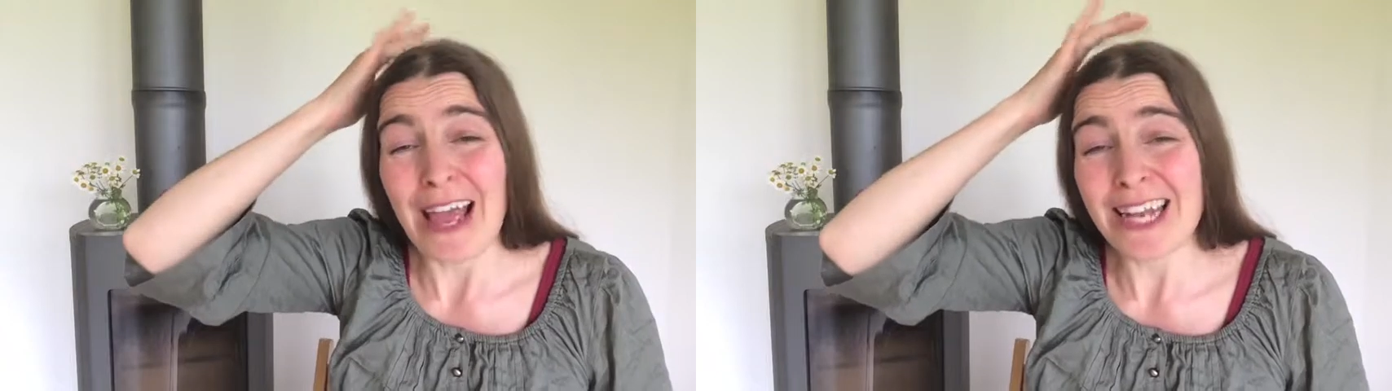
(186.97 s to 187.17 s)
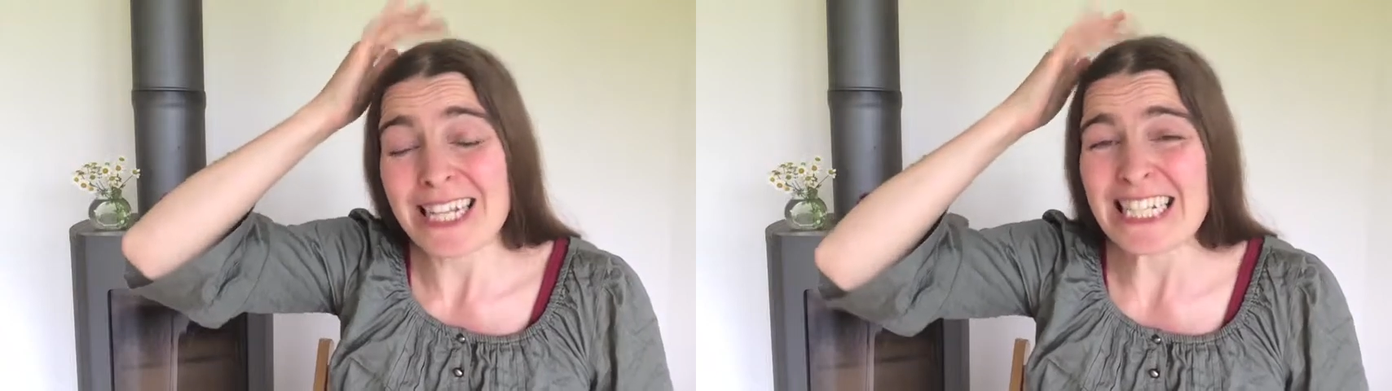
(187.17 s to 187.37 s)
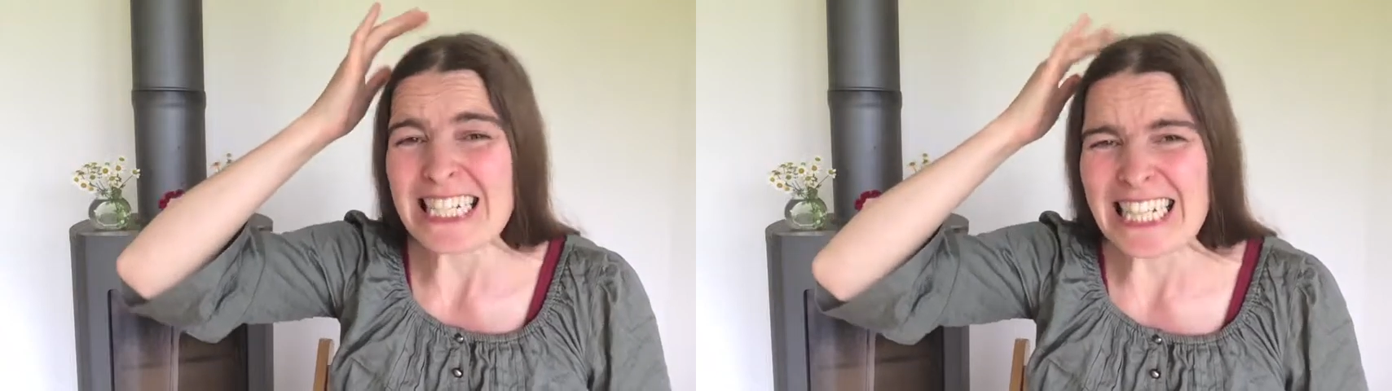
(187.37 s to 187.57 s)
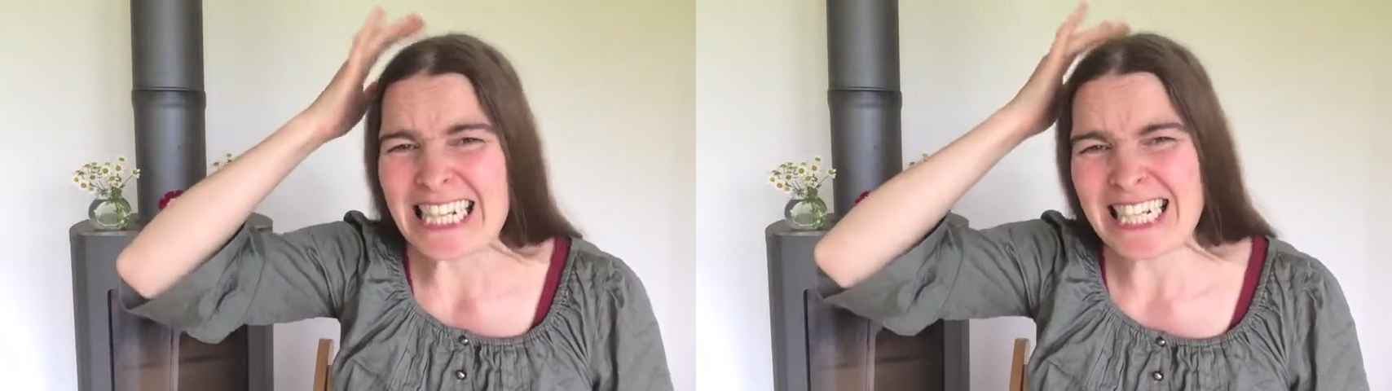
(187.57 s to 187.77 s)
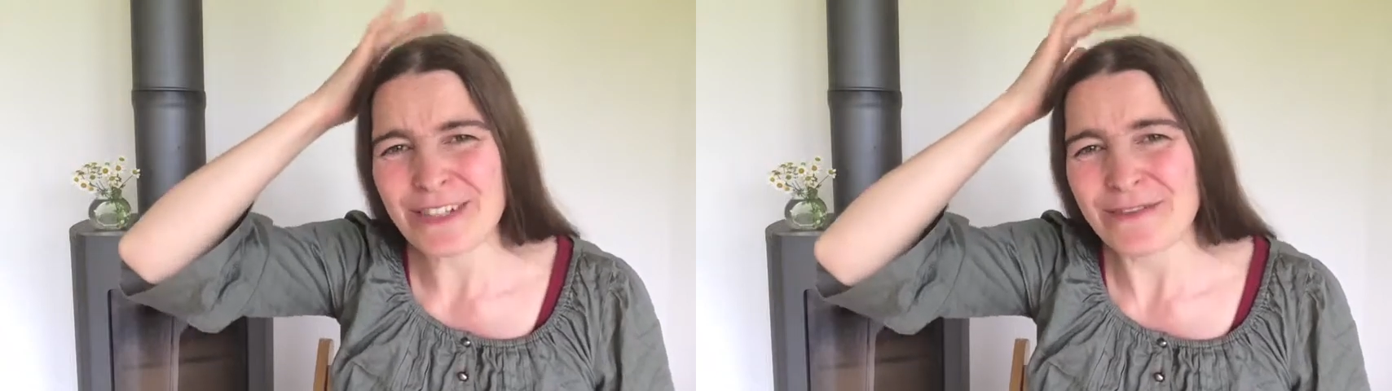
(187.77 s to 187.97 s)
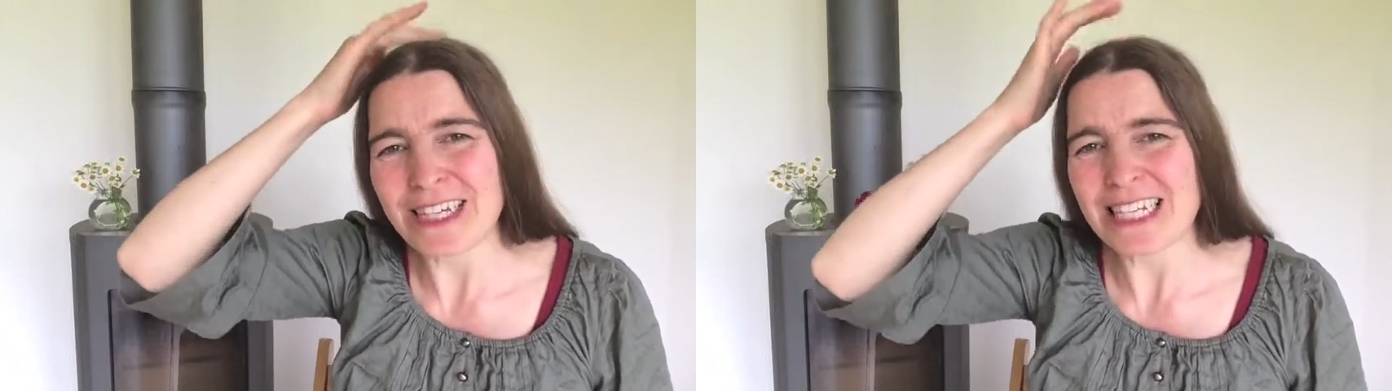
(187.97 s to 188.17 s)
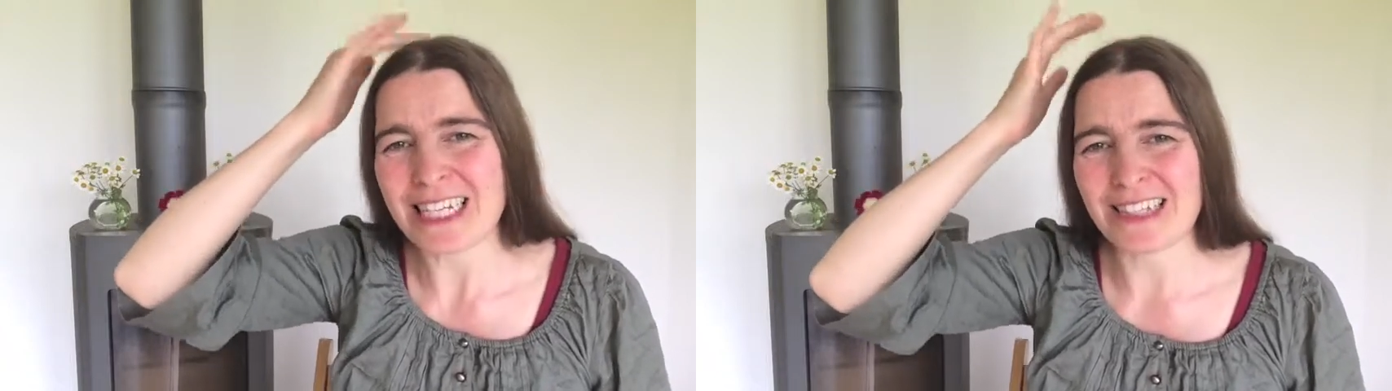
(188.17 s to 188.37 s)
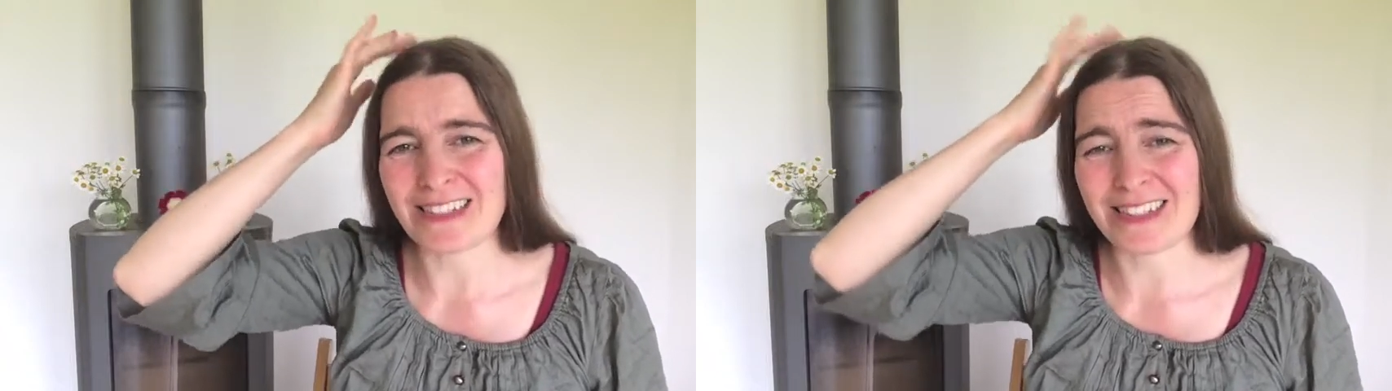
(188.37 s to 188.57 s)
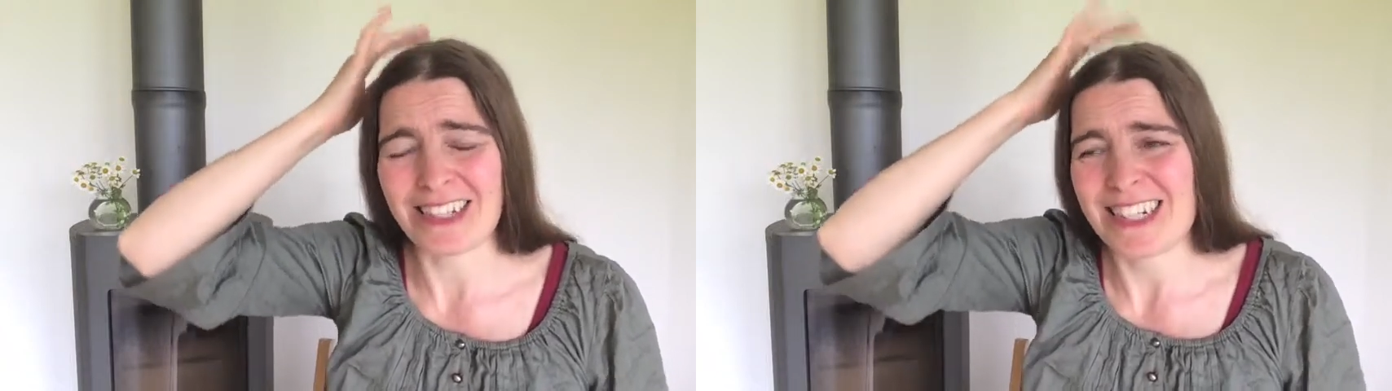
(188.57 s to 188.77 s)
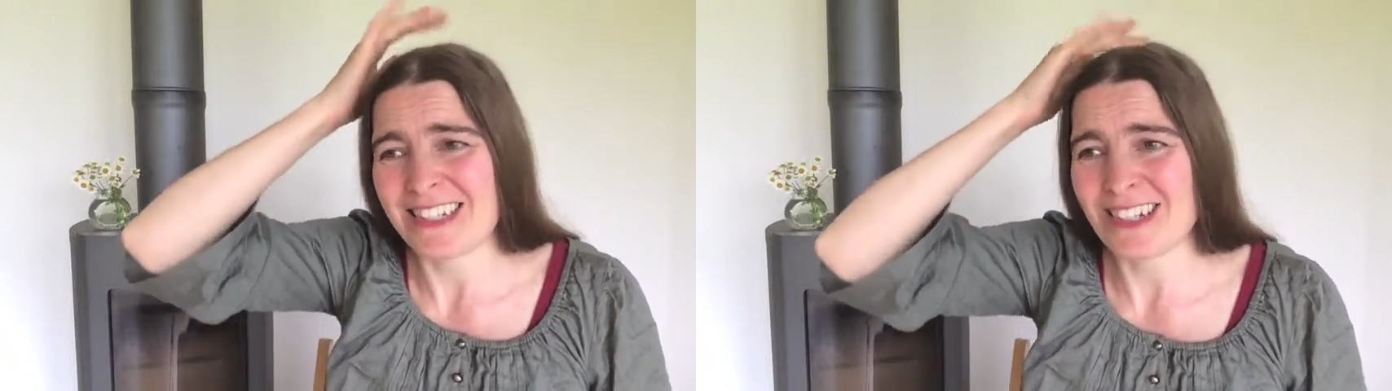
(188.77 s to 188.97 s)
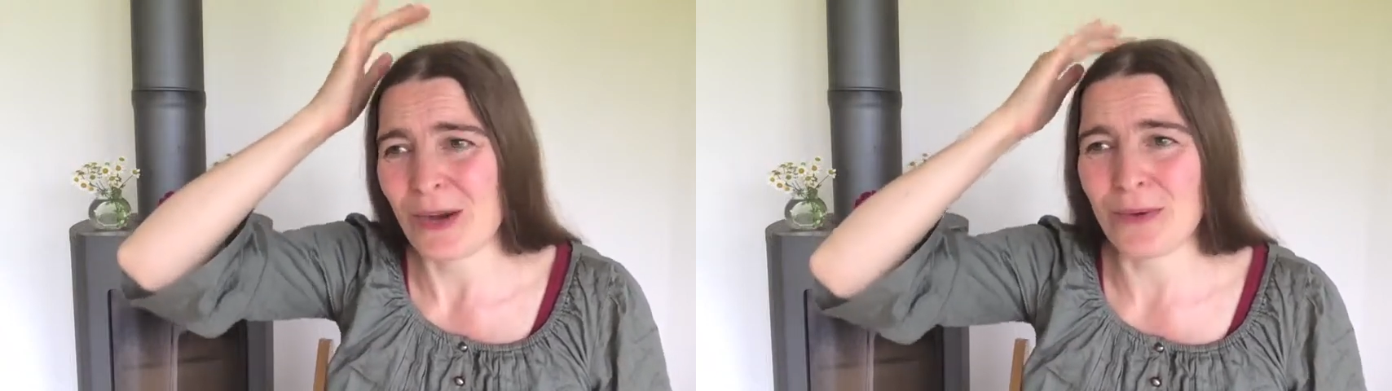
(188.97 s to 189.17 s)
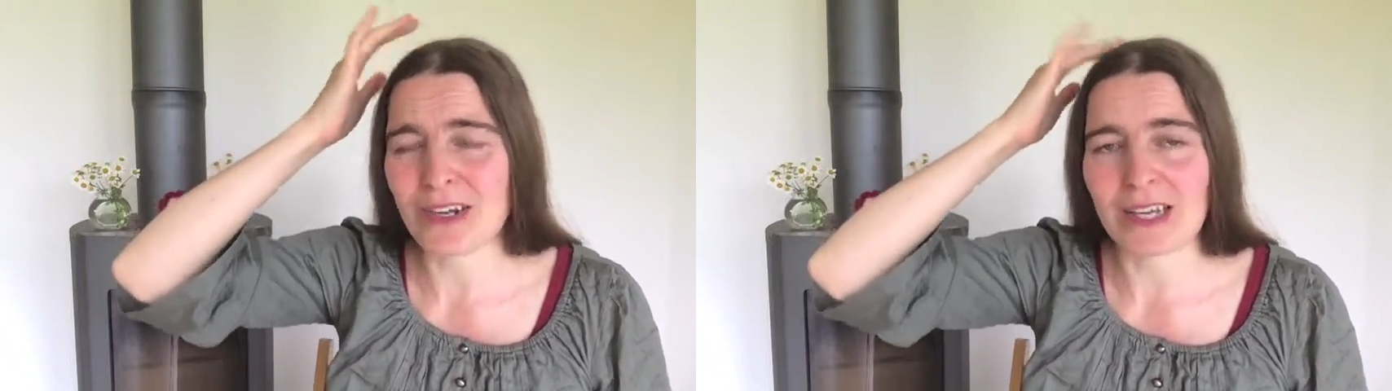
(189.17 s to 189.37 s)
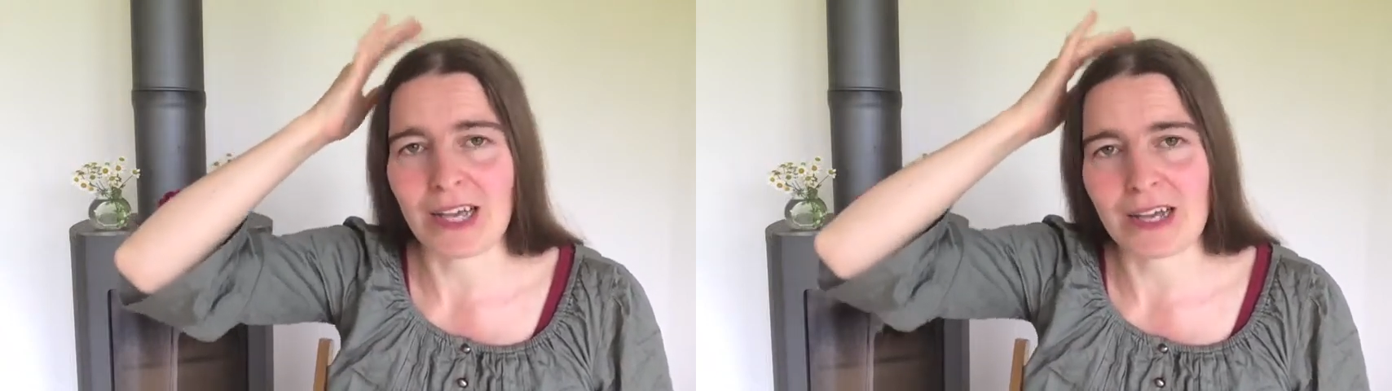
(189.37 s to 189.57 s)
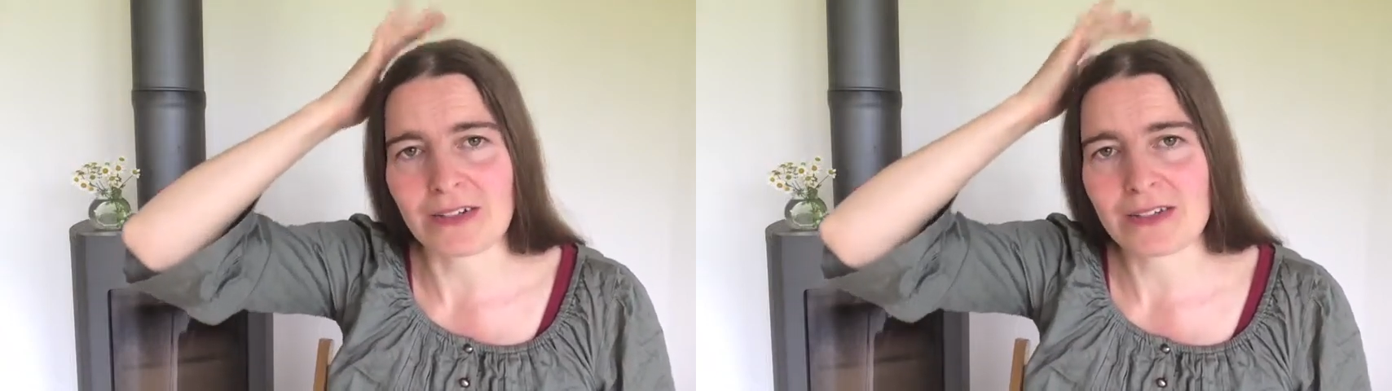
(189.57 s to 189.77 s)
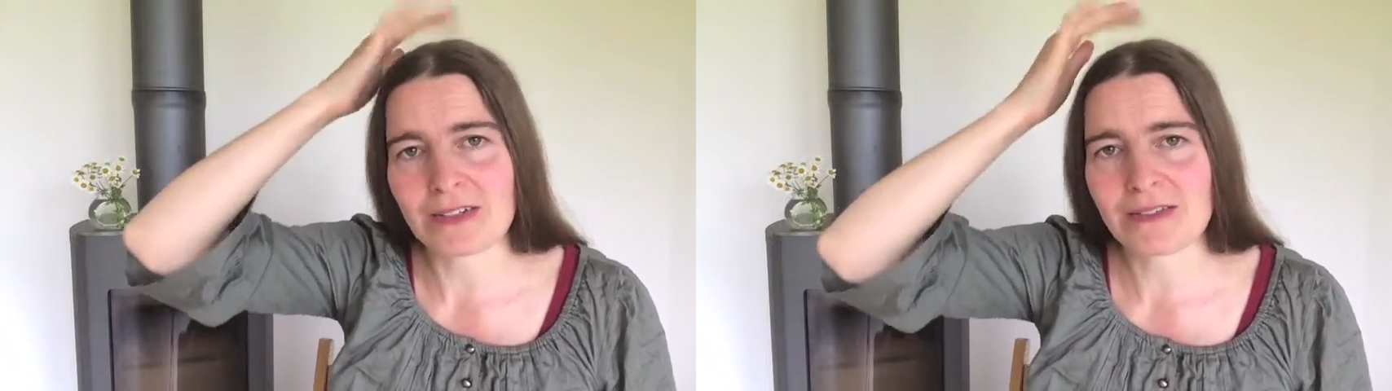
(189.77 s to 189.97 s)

any niggly feelings that it's not working out.